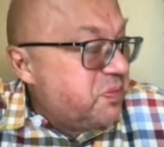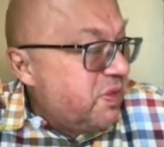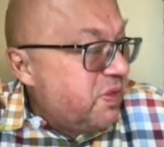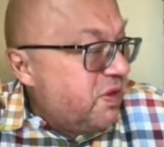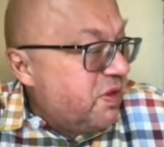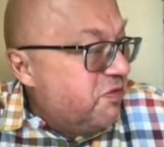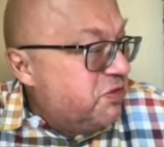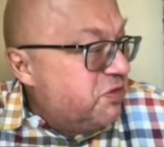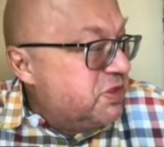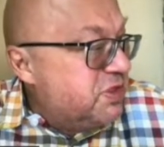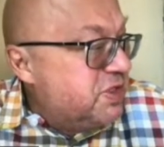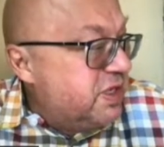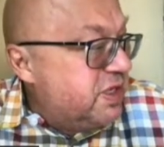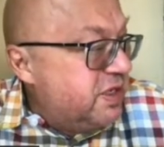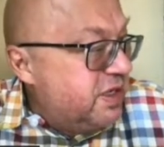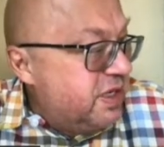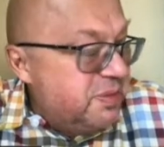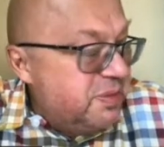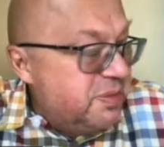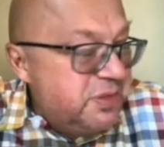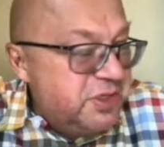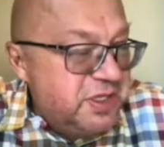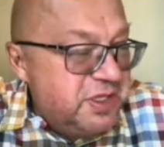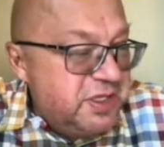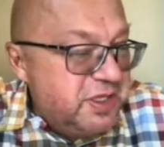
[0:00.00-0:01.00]
What's the
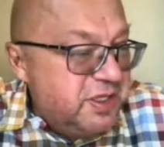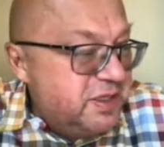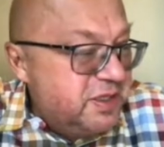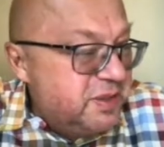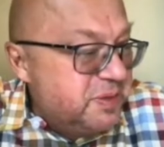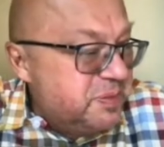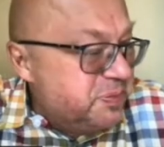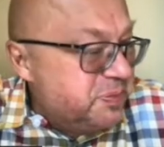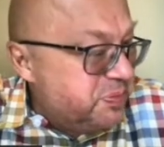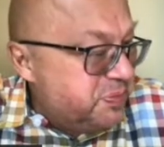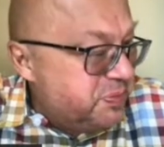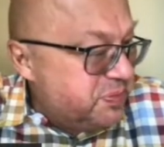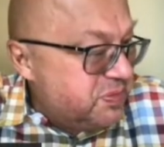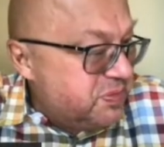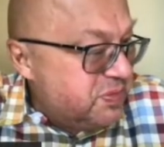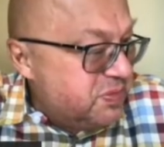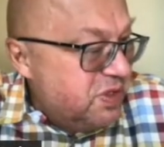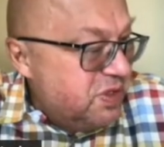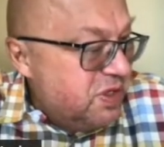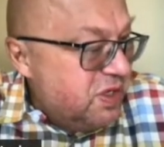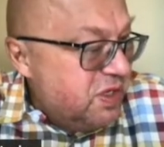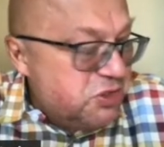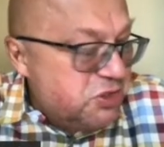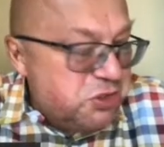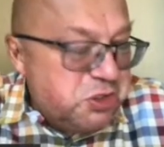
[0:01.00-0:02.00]
name?
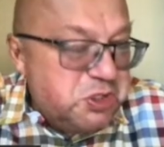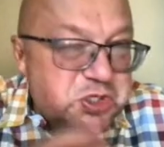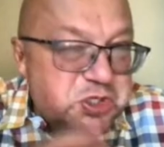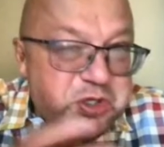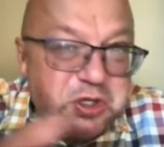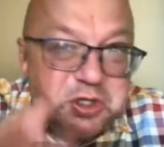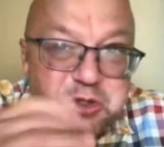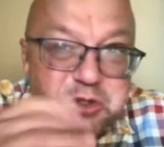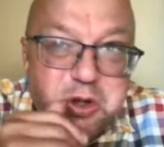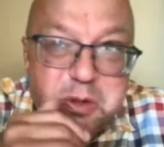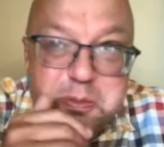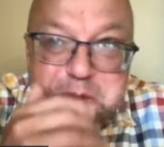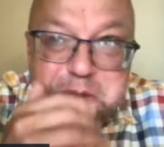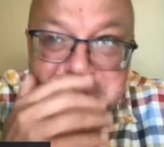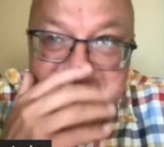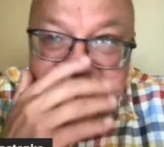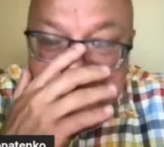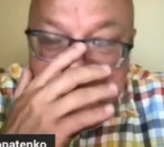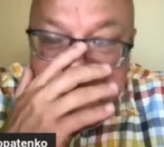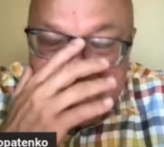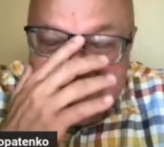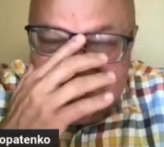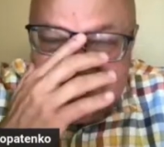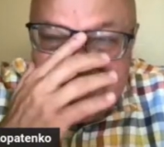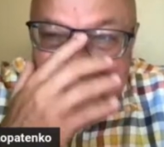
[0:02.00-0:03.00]
So it's not open.
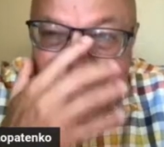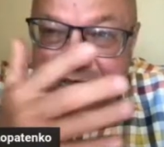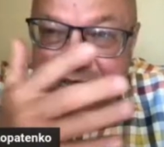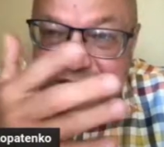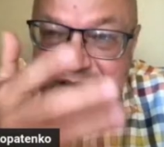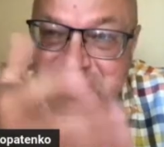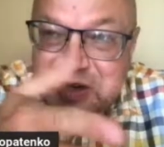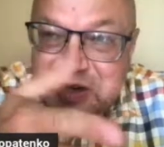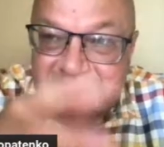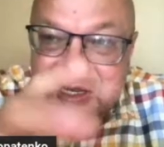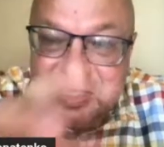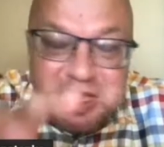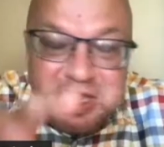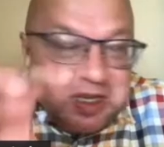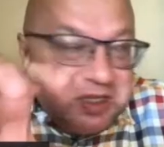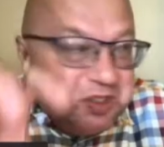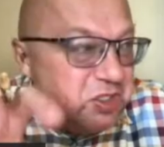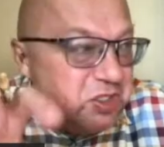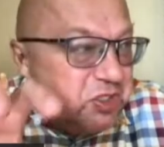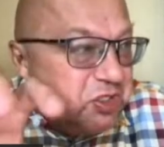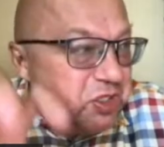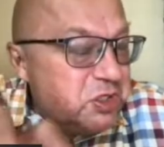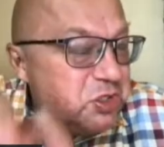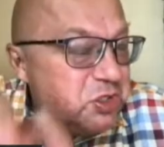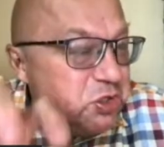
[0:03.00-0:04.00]
It's like
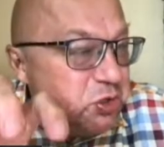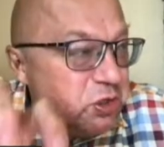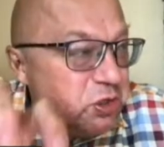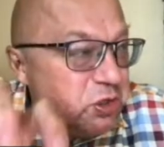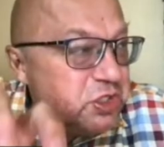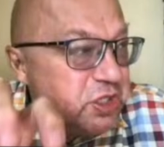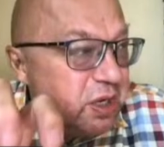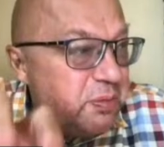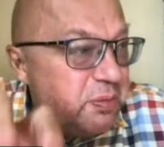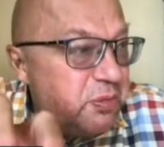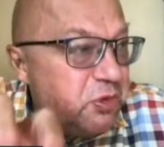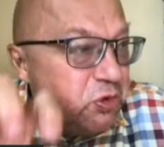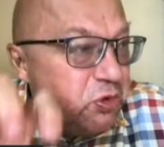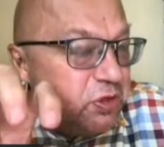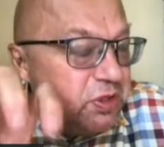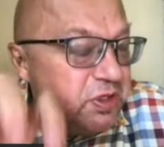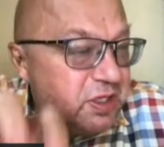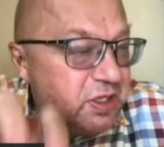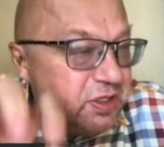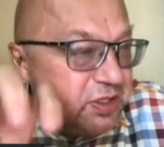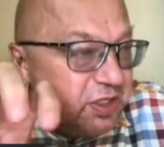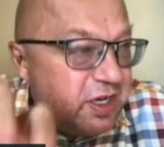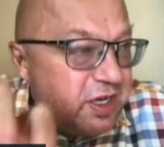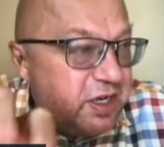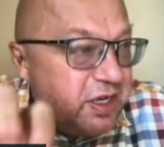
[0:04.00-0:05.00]
this research community,
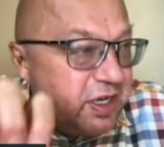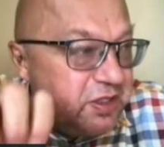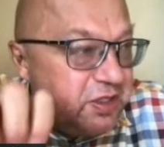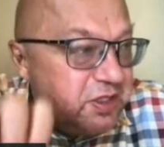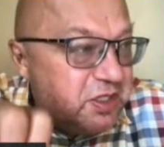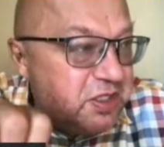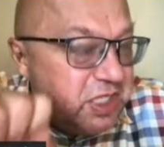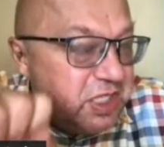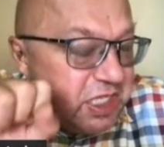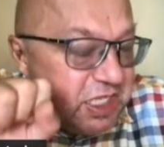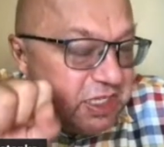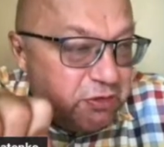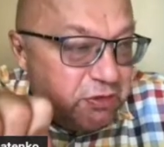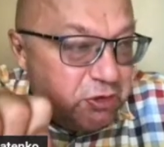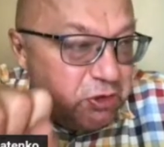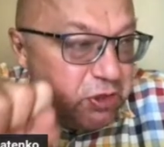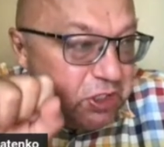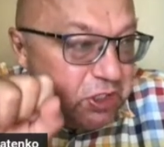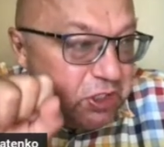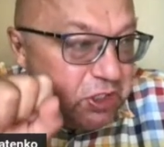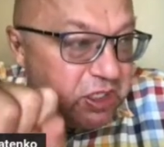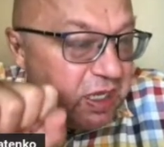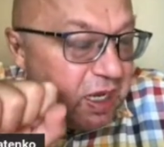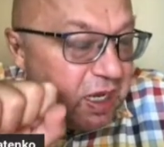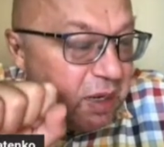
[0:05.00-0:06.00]
and they created this
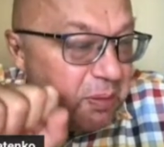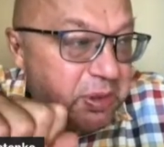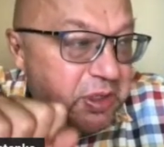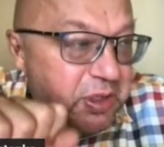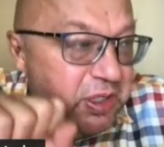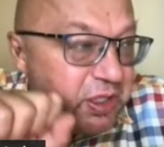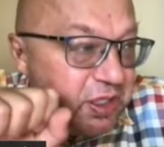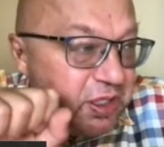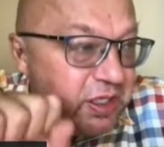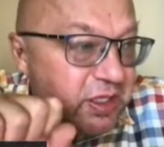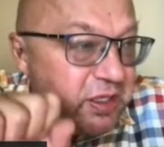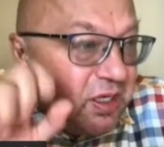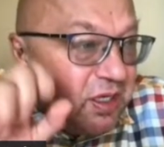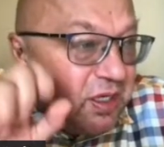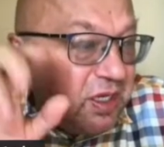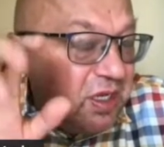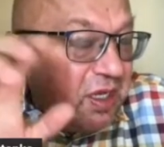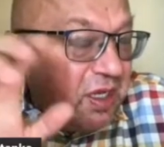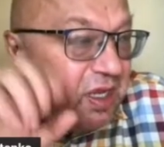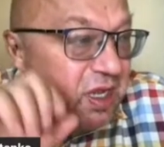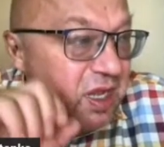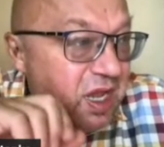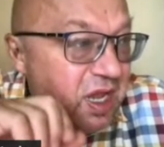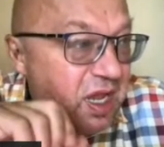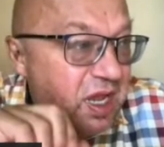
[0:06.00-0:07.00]
evaluation library,
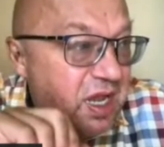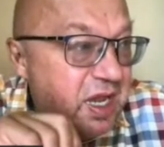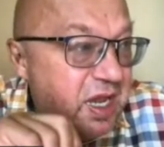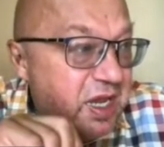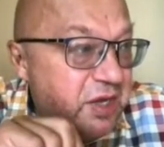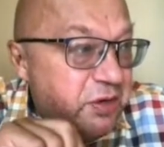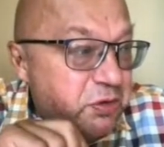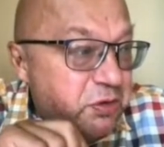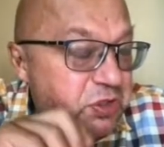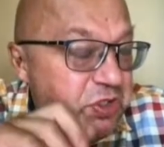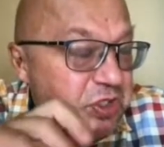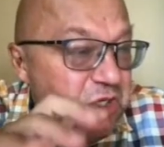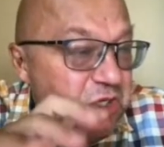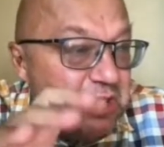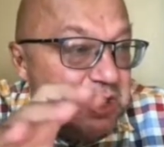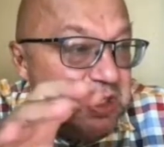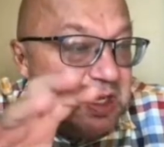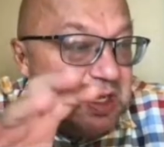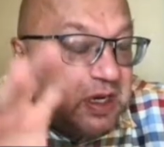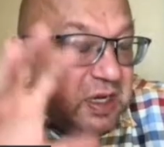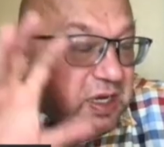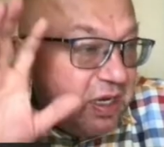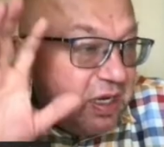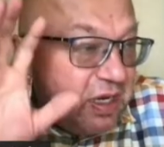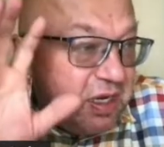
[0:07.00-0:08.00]
and we see
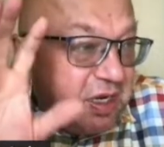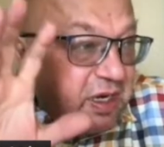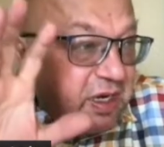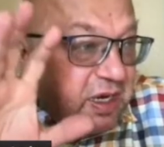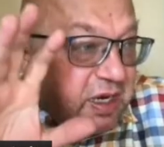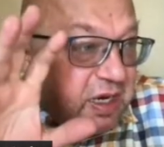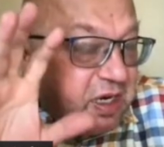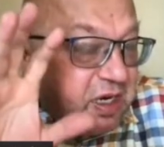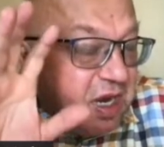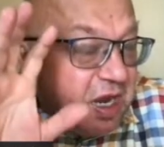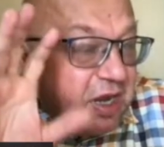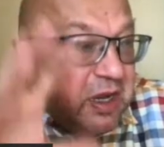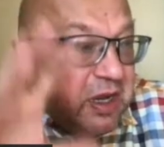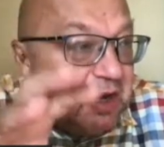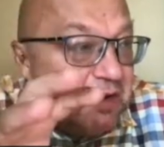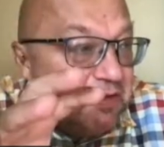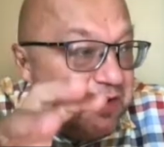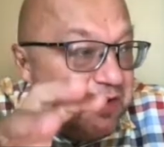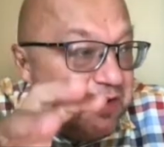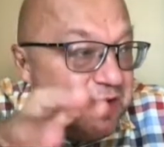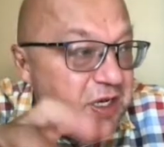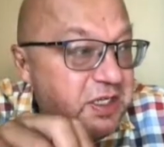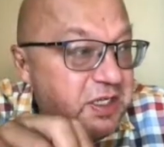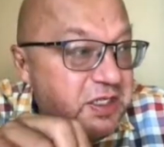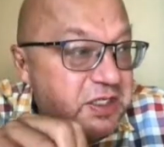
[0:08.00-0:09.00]
like Hugging
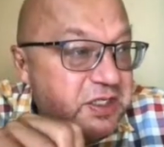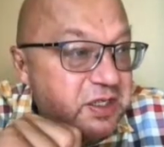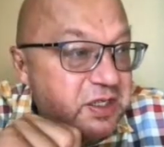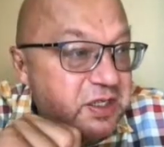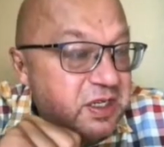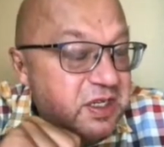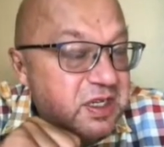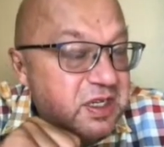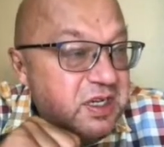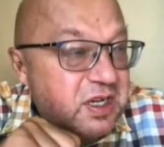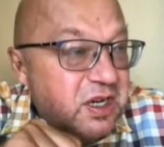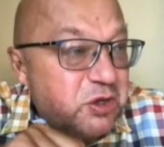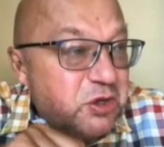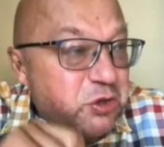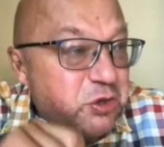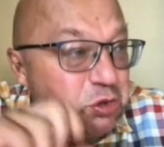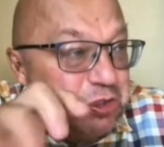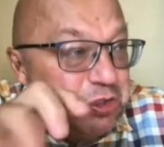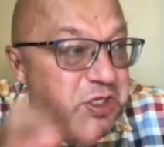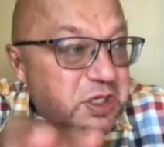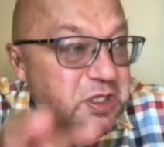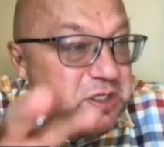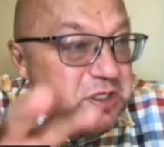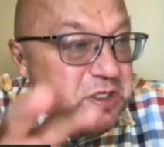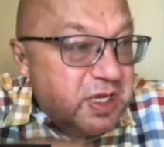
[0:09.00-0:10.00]
Face
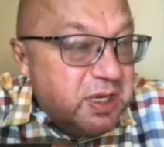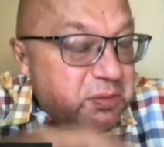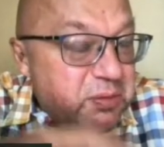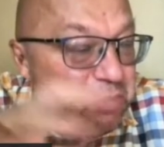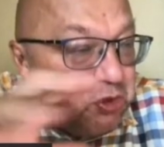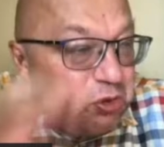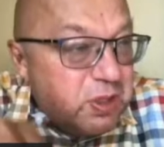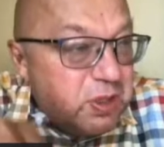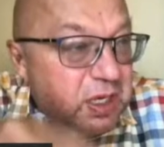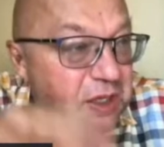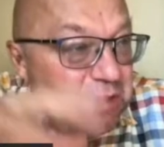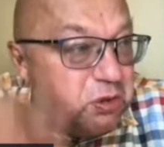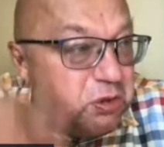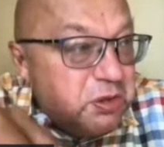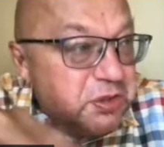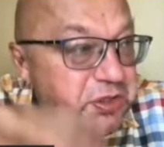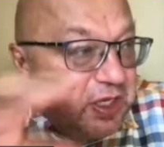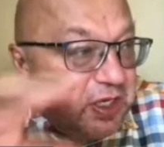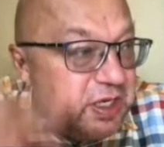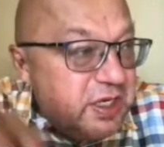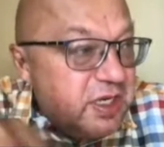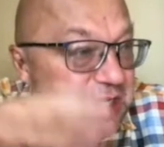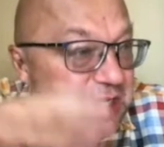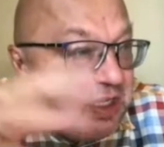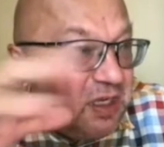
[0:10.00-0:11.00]
using them to run all
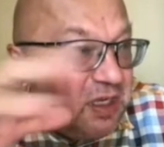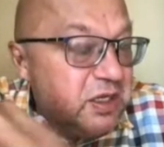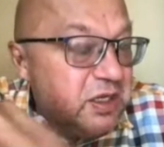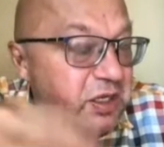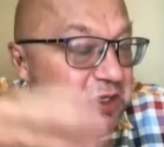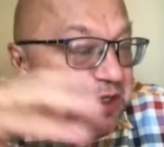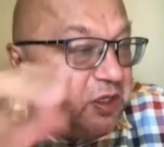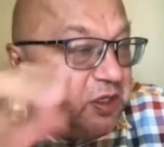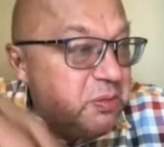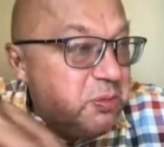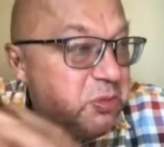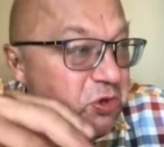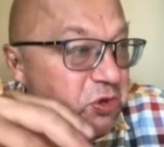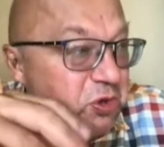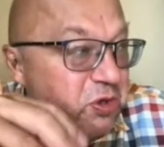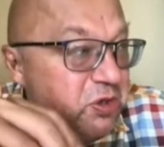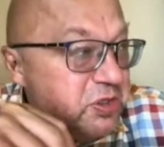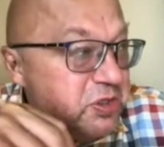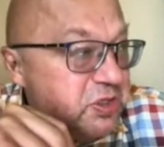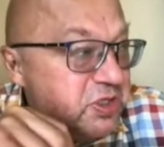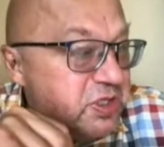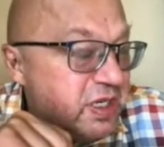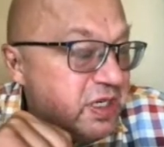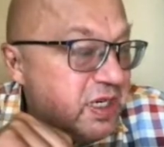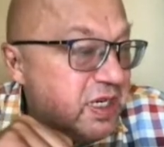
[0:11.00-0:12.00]
their
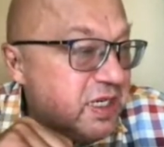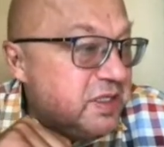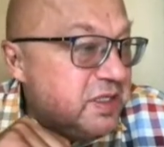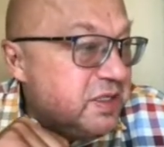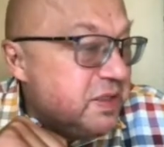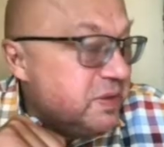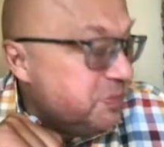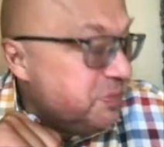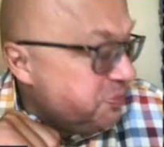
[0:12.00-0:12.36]
leaderboards, right?